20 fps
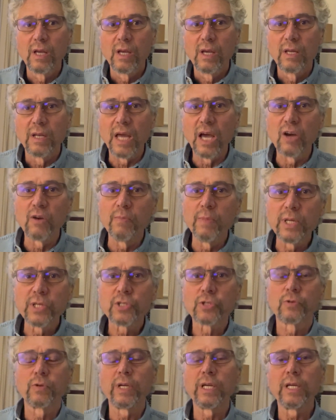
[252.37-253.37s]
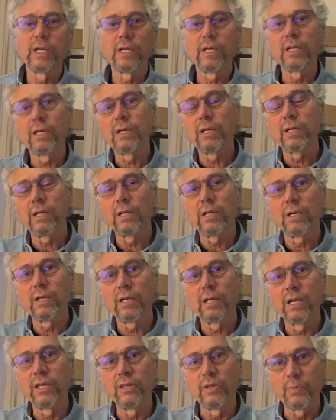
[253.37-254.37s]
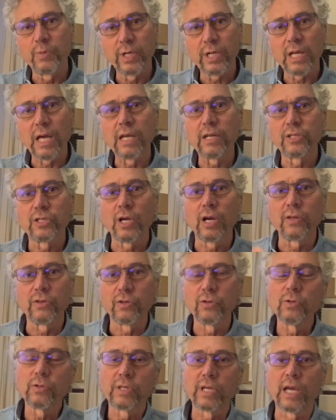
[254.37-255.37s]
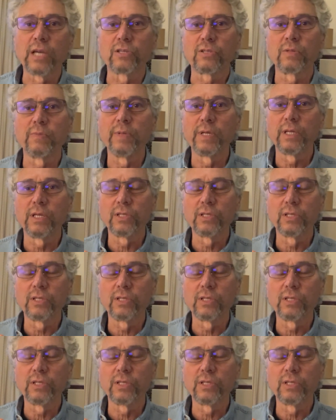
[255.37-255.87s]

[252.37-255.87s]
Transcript: Now, a mystery in the Brit Hadashah, the New Testament,